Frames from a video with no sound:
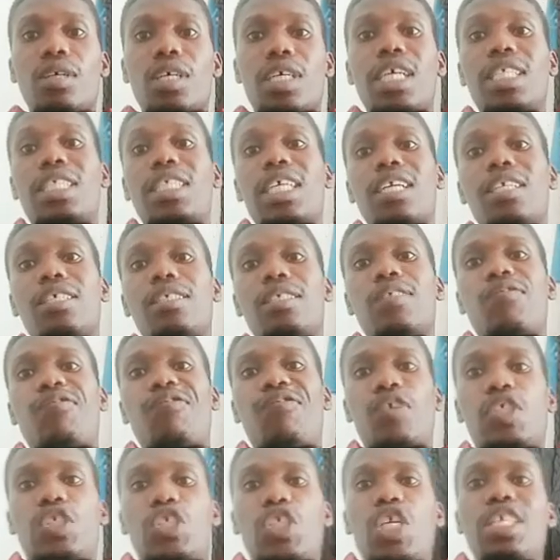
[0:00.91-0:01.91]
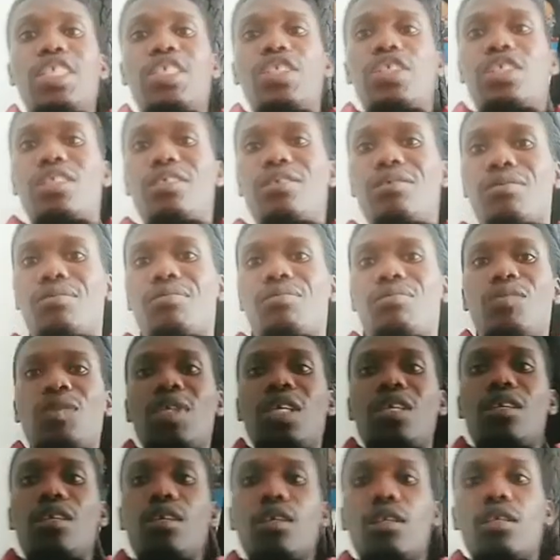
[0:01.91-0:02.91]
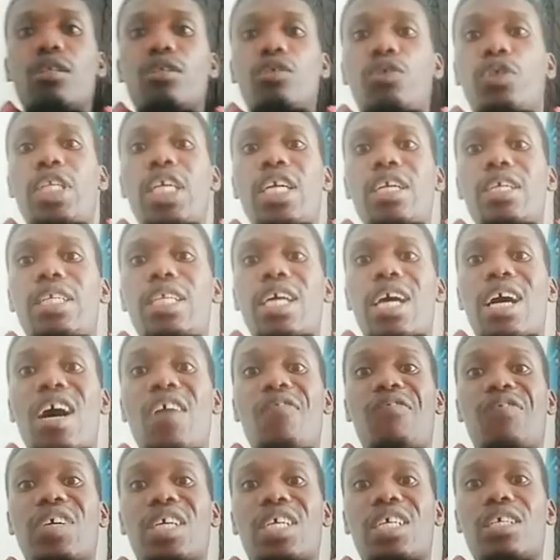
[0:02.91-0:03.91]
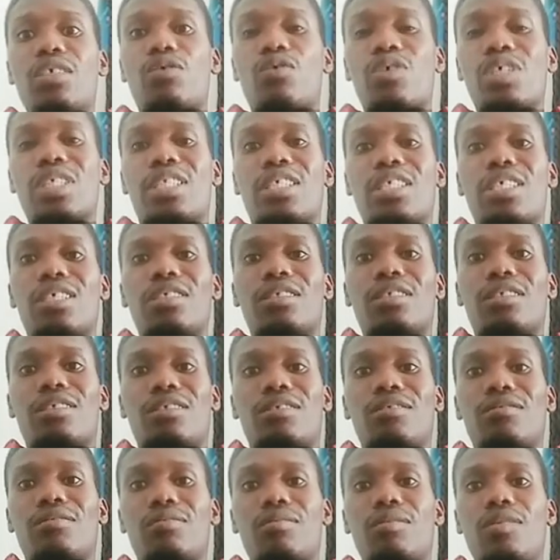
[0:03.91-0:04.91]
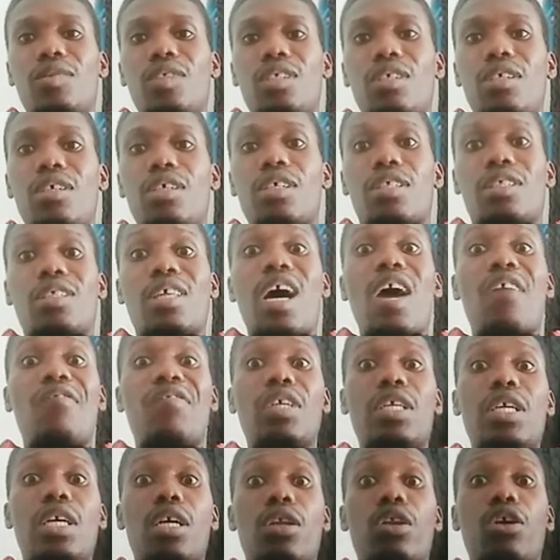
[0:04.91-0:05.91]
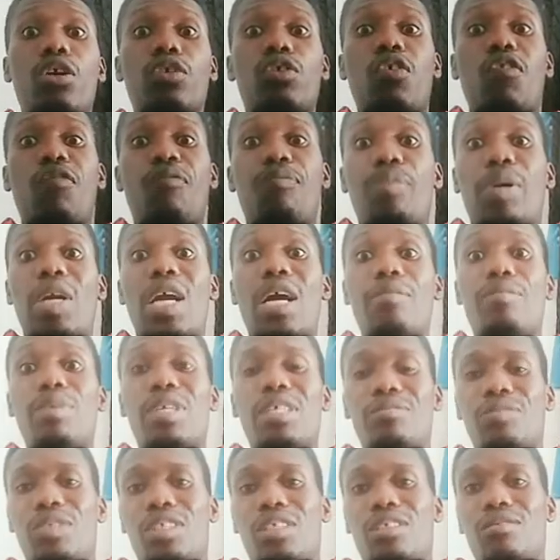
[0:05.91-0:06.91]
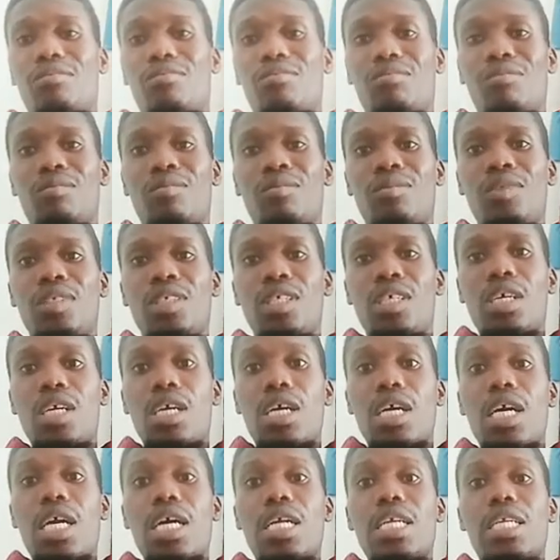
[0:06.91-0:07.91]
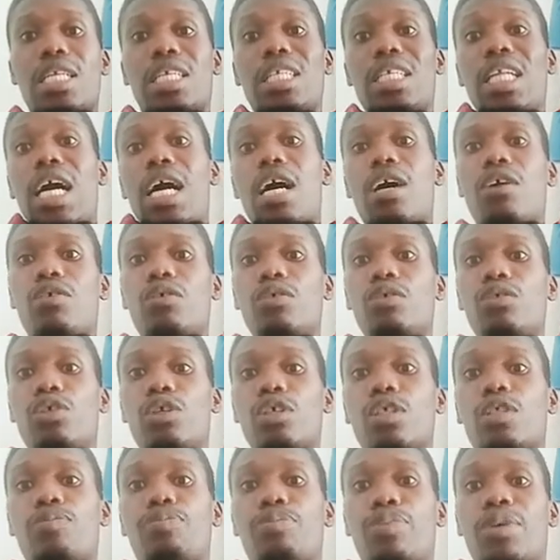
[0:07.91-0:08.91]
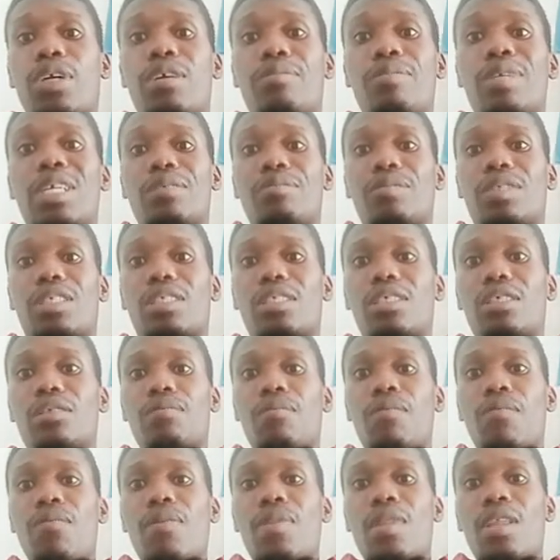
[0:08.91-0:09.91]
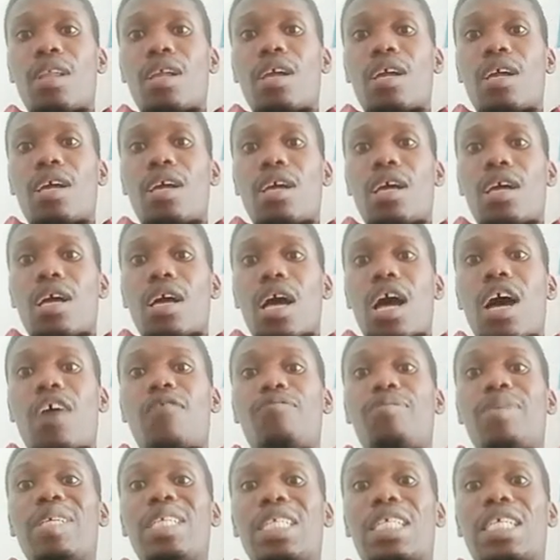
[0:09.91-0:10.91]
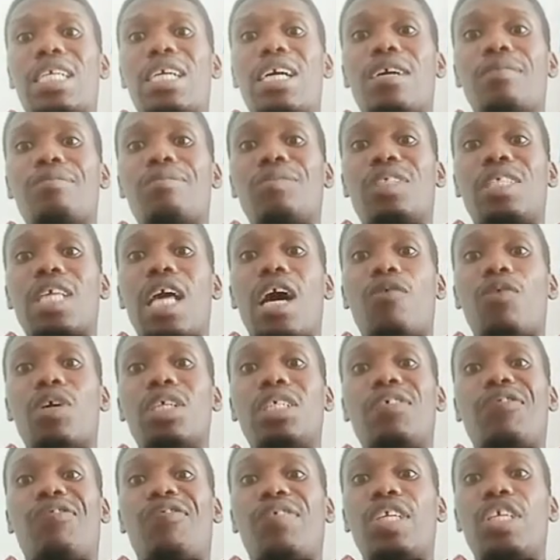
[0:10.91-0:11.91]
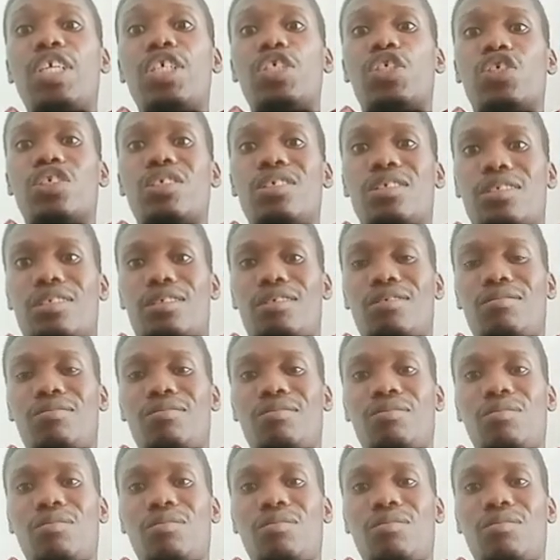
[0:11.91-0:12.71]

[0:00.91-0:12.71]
catalyst for change. Today, the African continent is having a lot of problems. And now those problems have become our definitions.